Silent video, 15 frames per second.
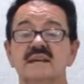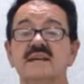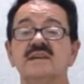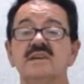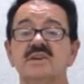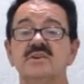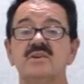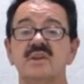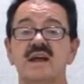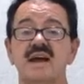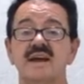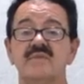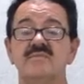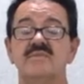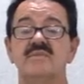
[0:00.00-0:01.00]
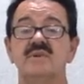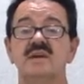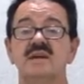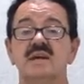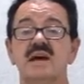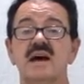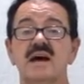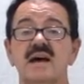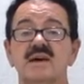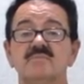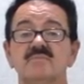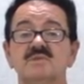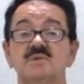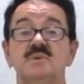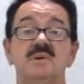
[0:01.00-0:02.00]
into your life,
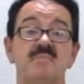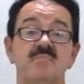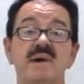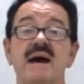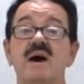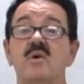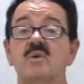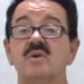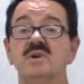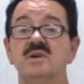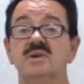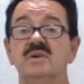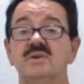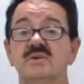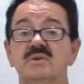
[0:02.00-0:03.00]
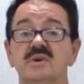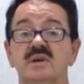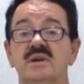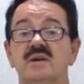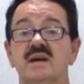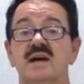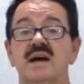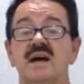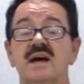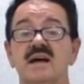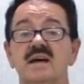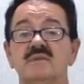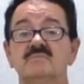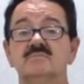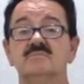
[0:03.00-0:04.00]
to empower you
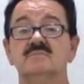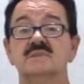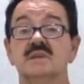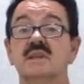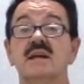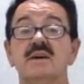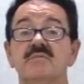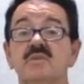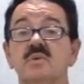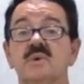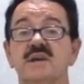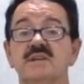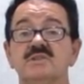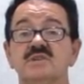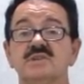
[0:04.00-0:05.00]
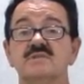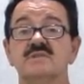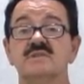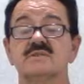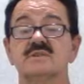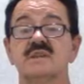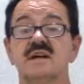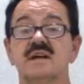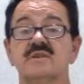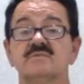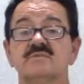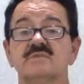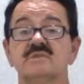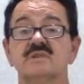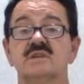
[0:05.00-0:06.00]
to love the way Jesus
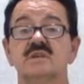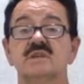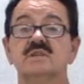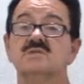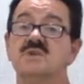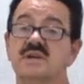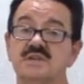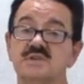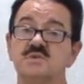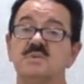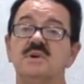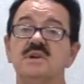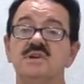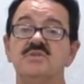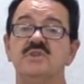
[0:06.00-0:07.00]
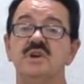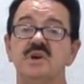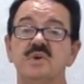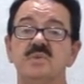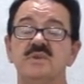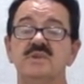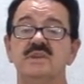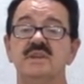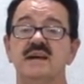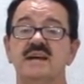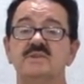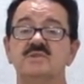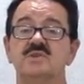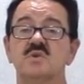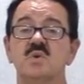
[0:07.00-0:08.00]
loves. So I just wanted to share with you
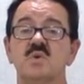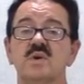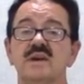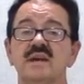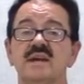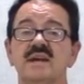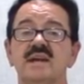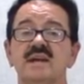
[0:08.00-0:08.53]
that story.